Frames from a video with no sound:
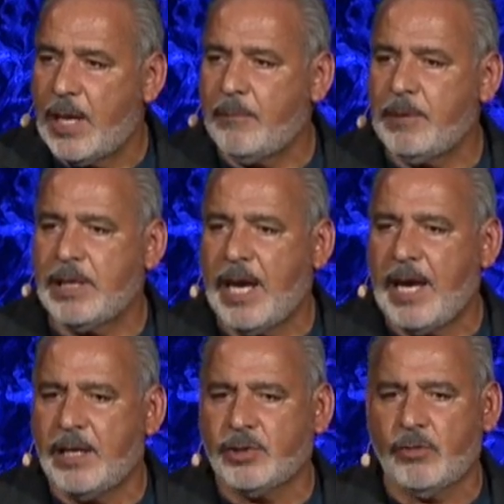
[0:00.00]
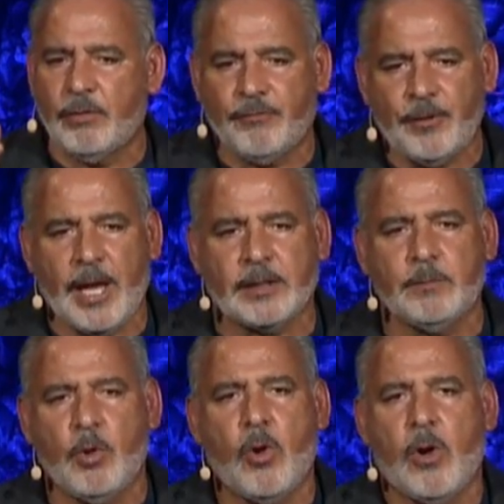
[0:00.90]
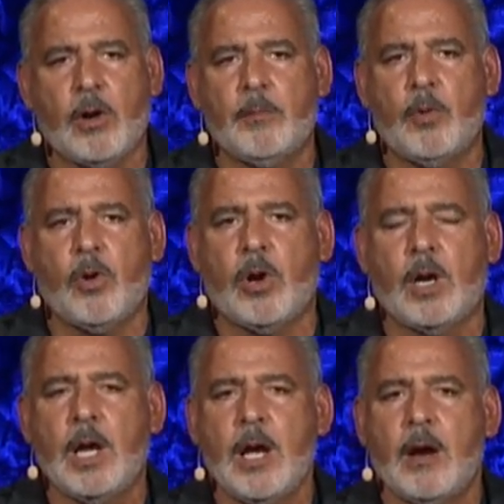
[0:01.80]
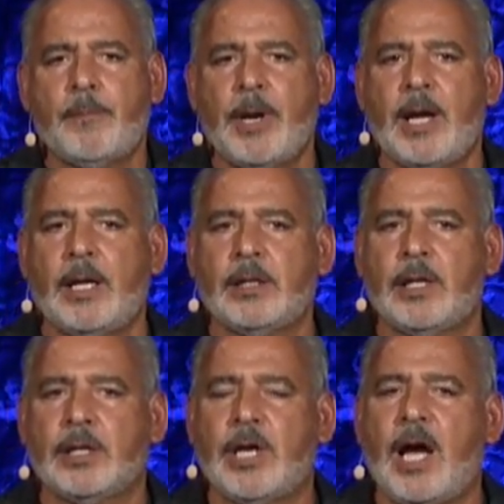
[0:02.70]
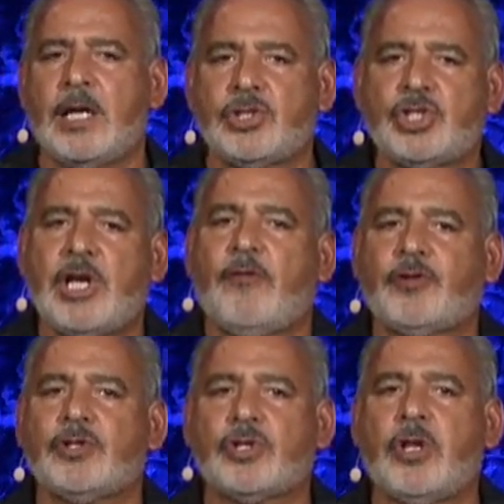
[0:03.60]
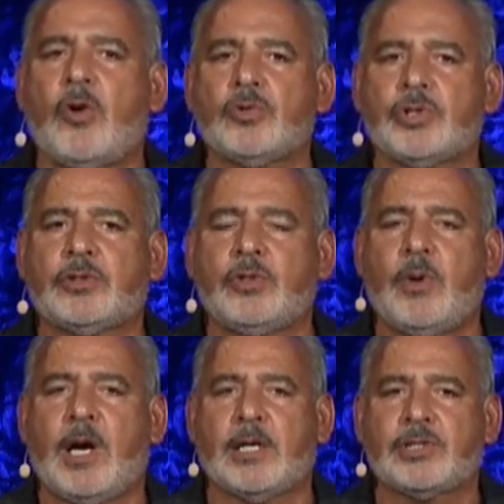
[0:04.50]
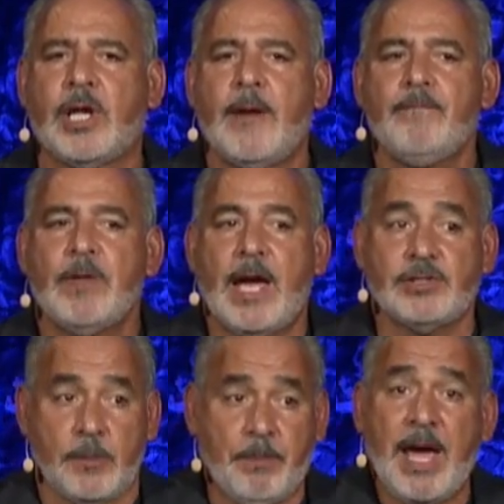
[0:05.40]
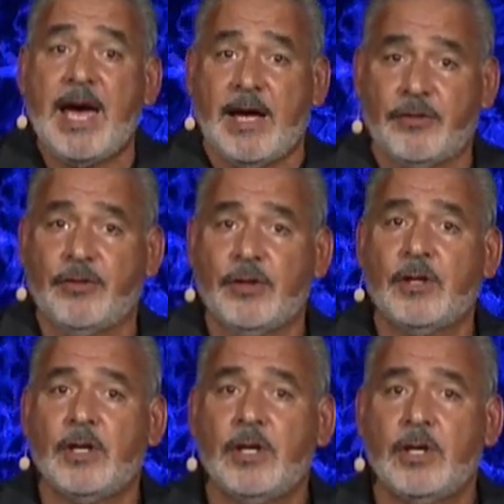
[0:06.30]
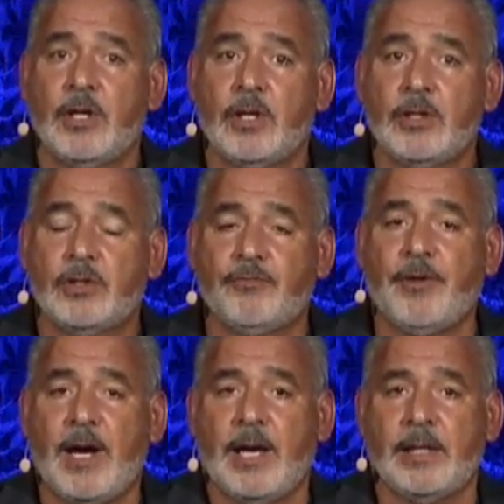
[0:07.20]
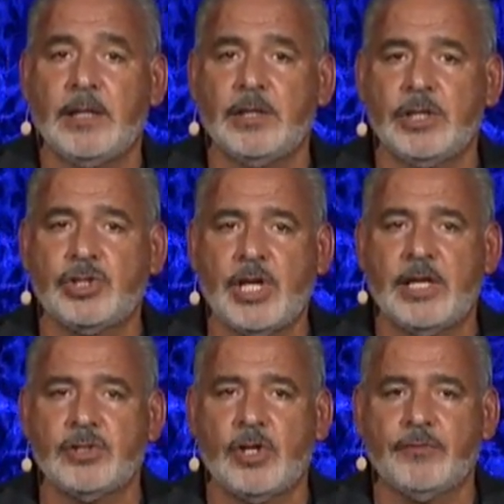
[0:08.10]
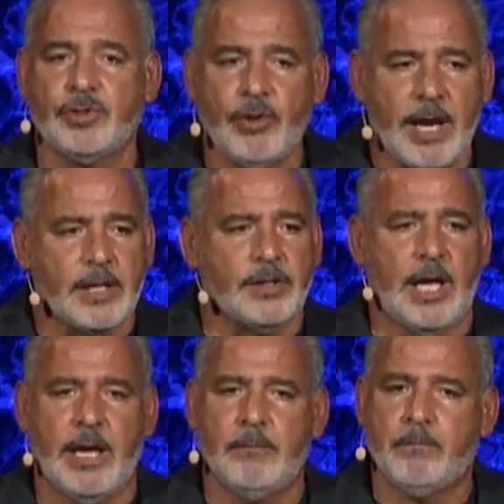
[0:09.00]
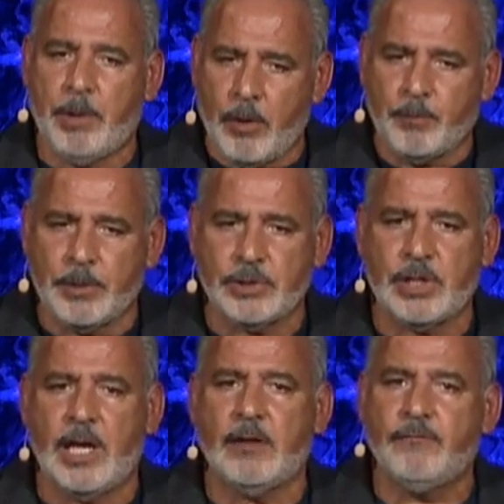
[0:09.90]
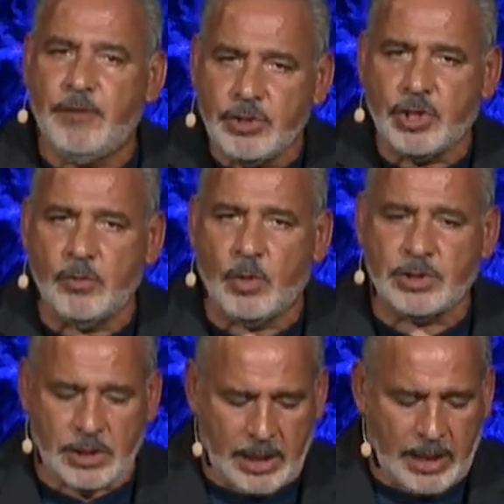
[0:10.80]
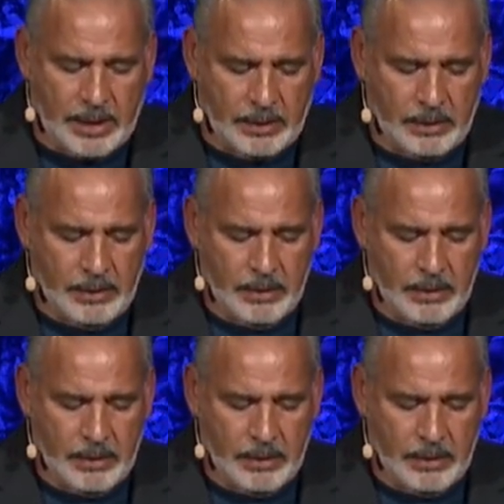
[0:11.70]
and began to reflect more and more upon God's self disclosure to us as a path to find this sense of strength and purpose and vision once again.